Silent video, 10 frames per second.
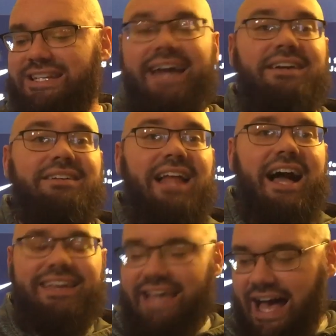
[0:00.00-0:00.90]
9
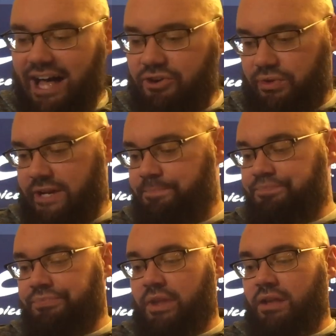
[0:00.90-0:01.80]
o'clock, Calgary.
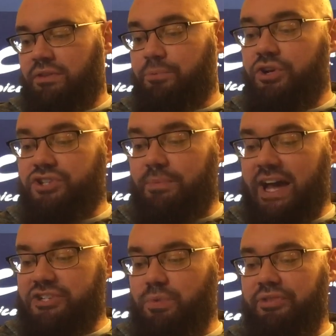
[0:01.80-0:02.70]
The Bruins are
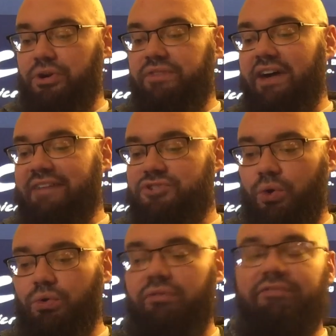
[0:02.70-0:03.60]
minus 135,
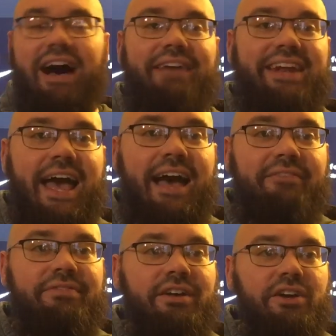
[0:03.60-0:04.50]
total 5.5.